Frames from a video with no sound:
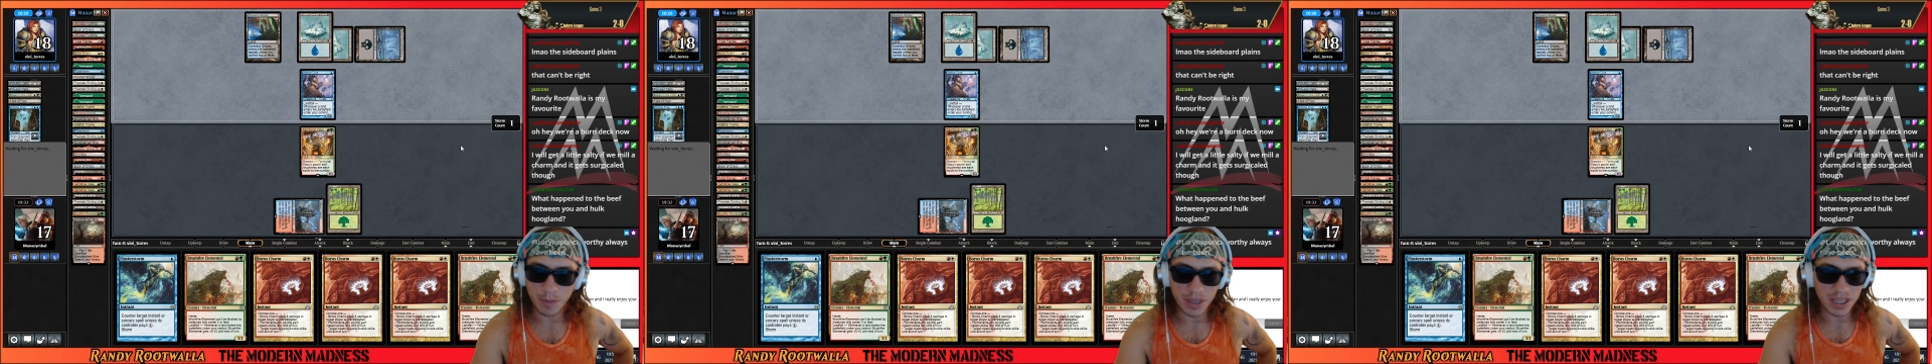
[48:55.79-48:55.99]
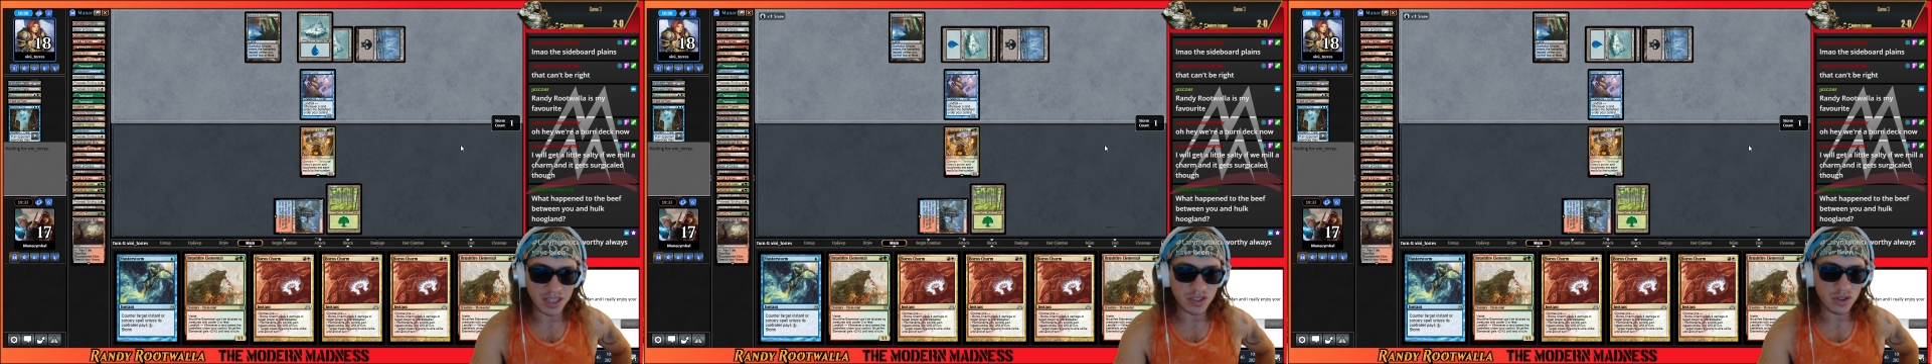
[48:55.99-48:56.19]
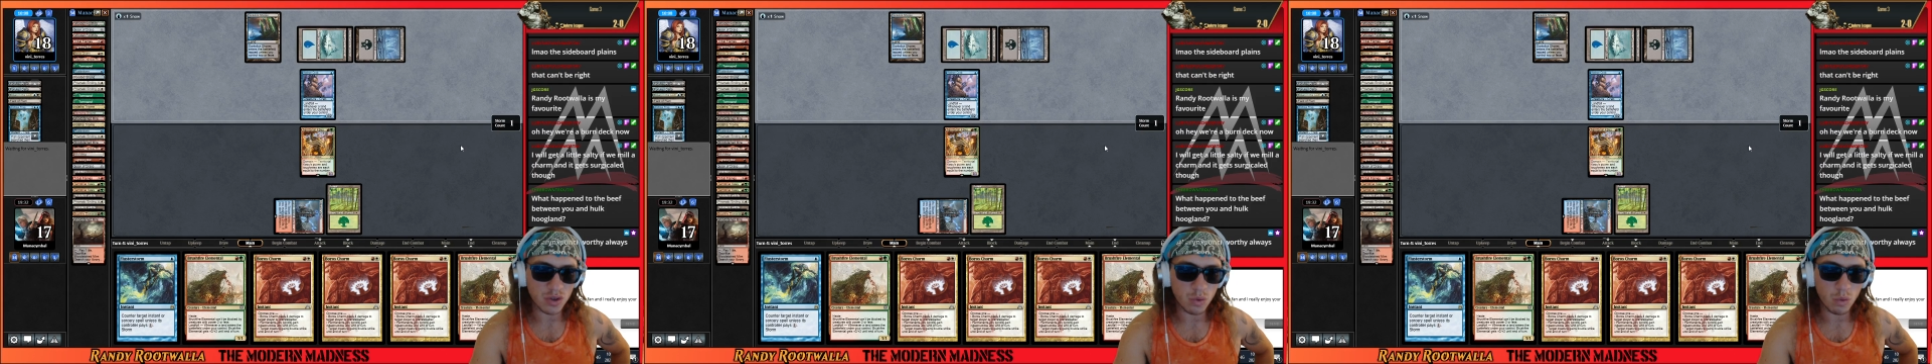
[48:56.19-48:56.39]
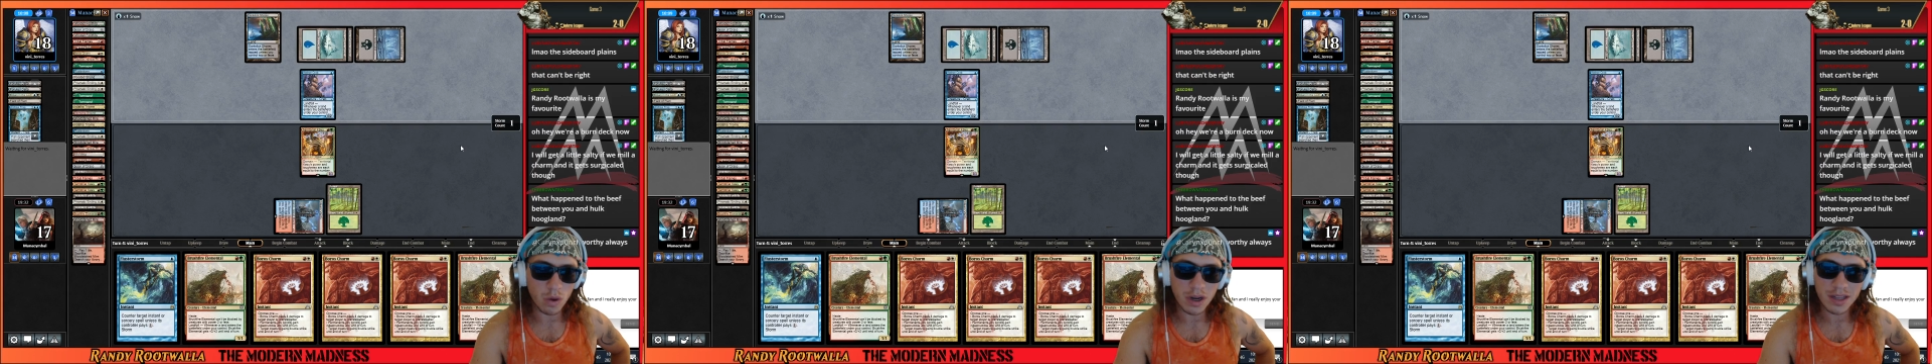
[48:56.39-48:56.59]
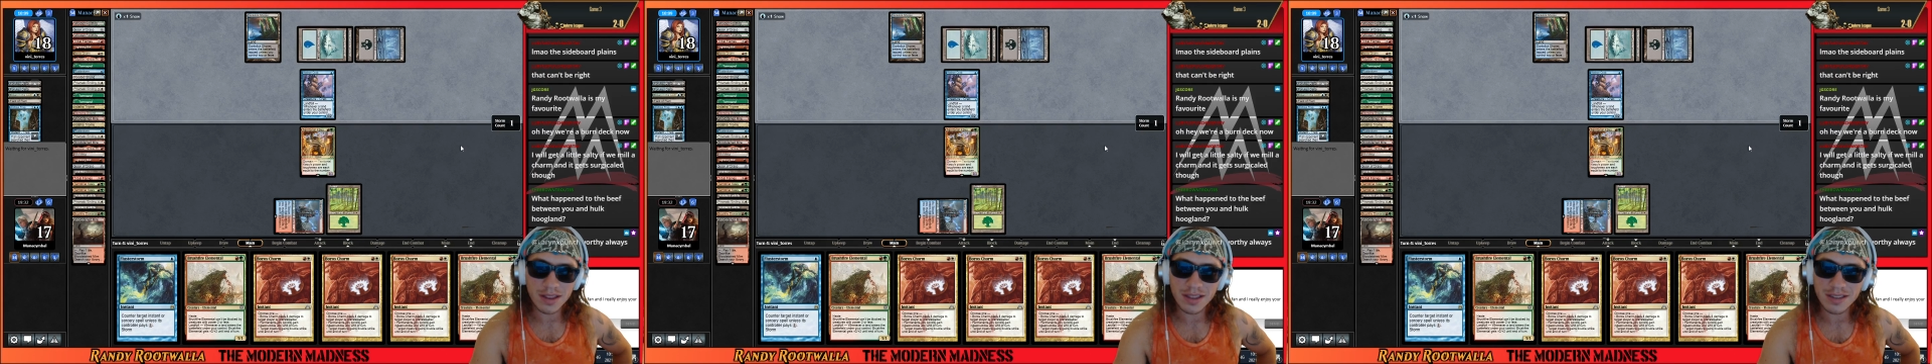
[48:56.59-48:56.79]
because you
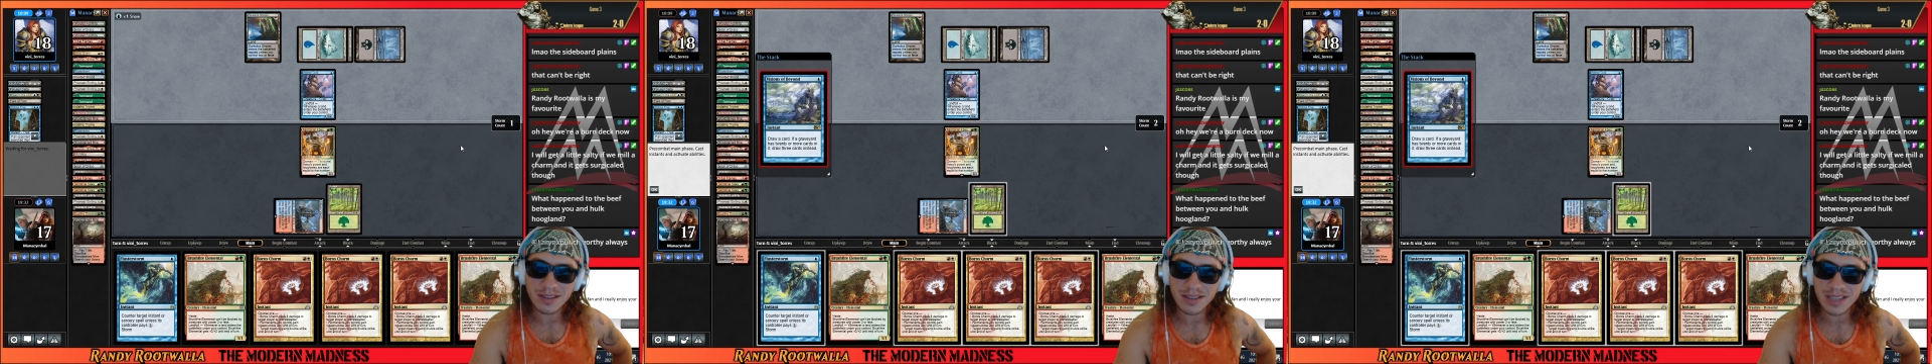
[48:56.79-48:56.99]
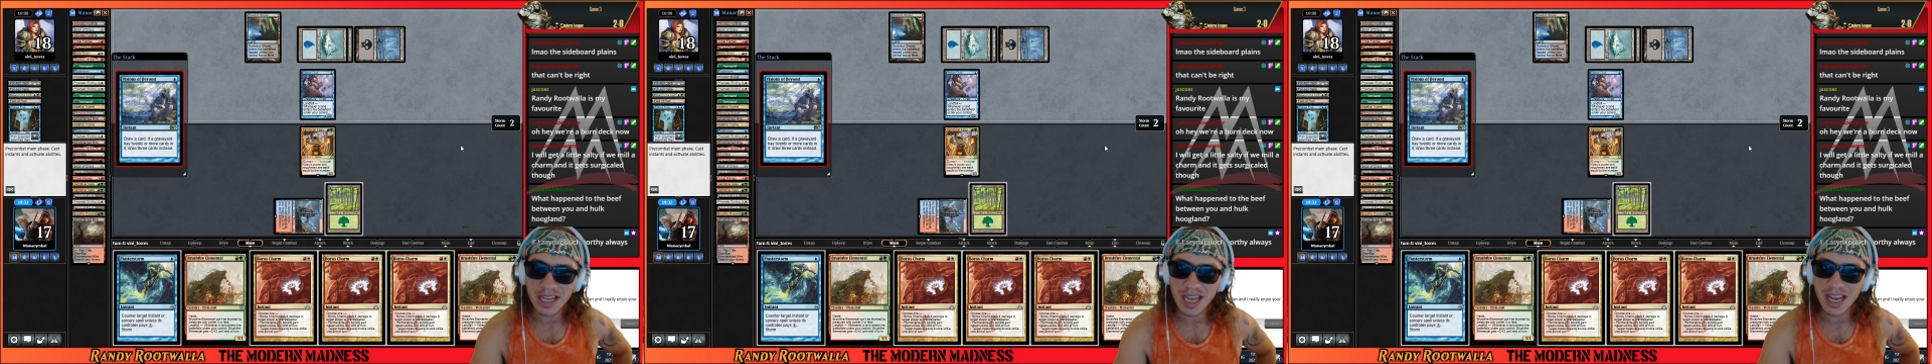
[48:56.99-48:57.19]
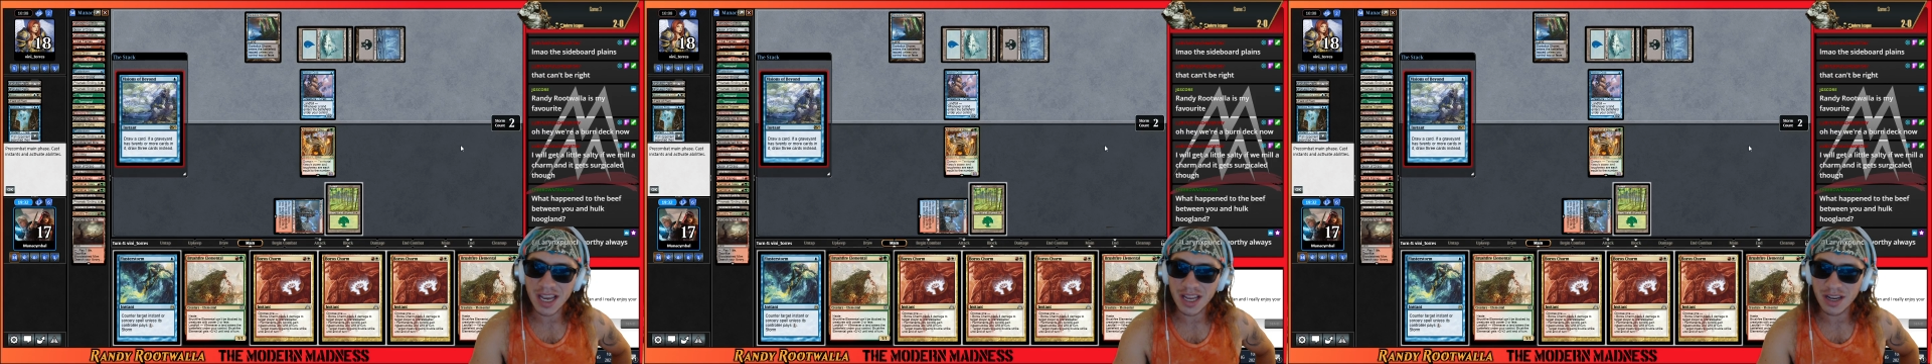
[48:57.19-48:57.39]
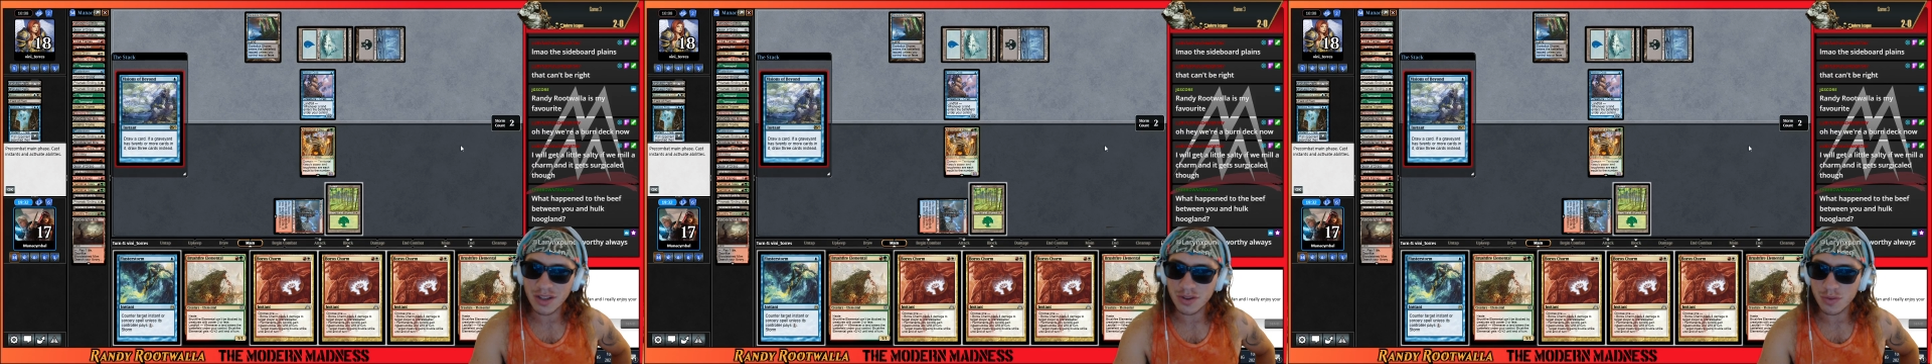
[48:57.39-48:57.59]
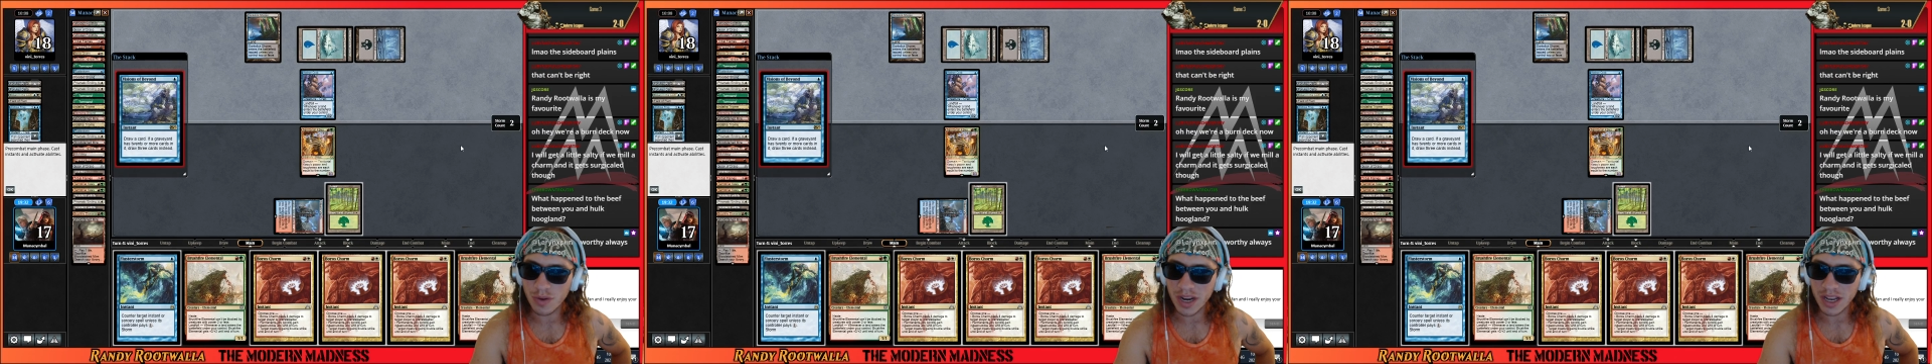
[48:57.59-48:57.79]
want the Scion
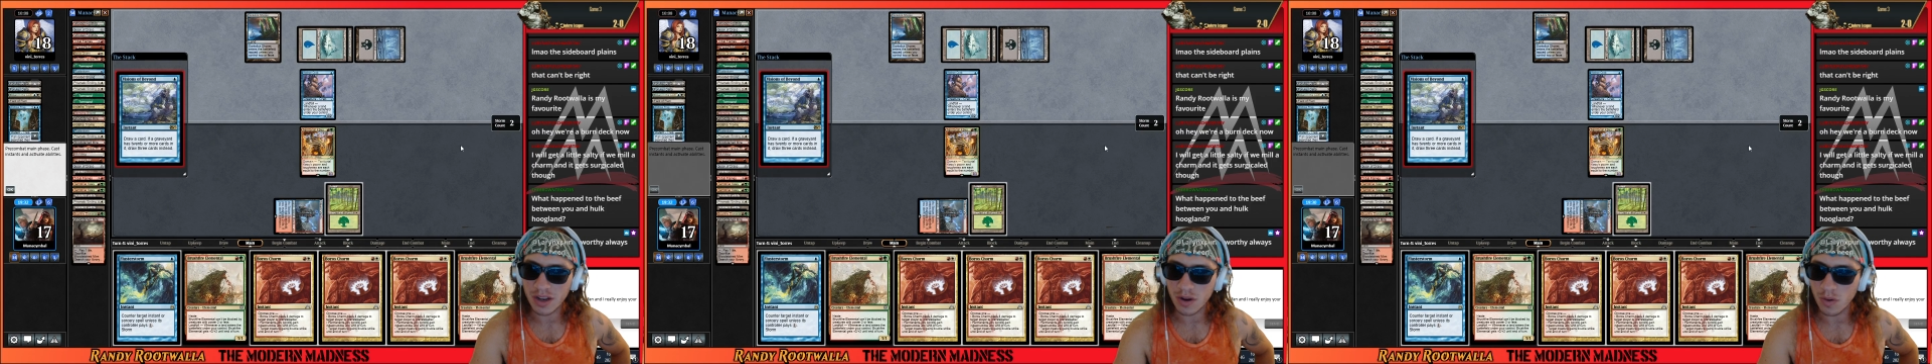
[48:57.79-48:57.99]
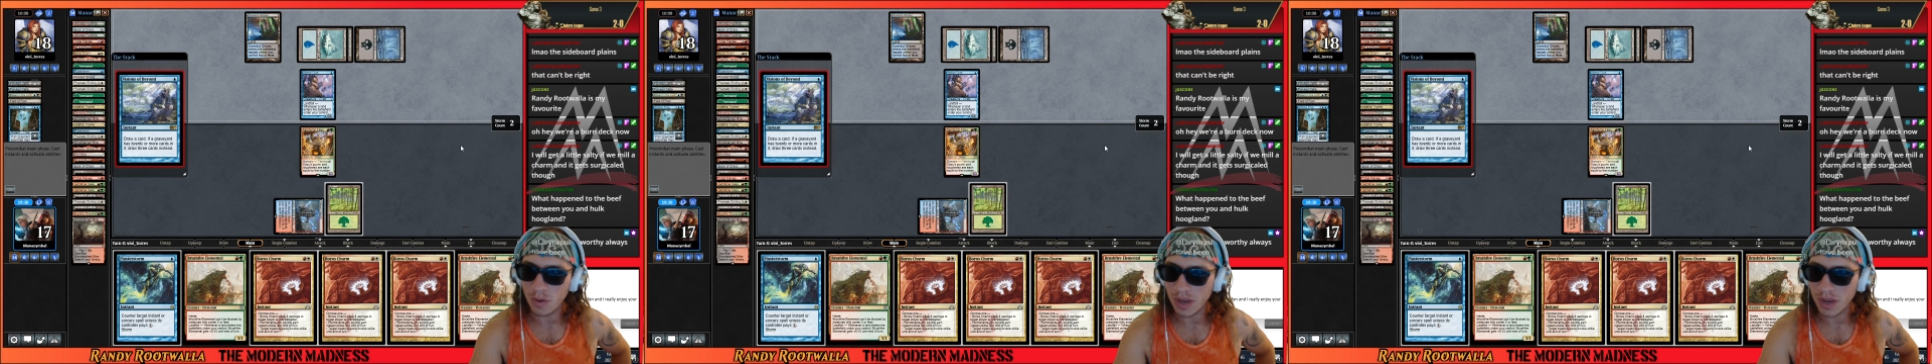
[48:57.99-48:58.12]
of Draco,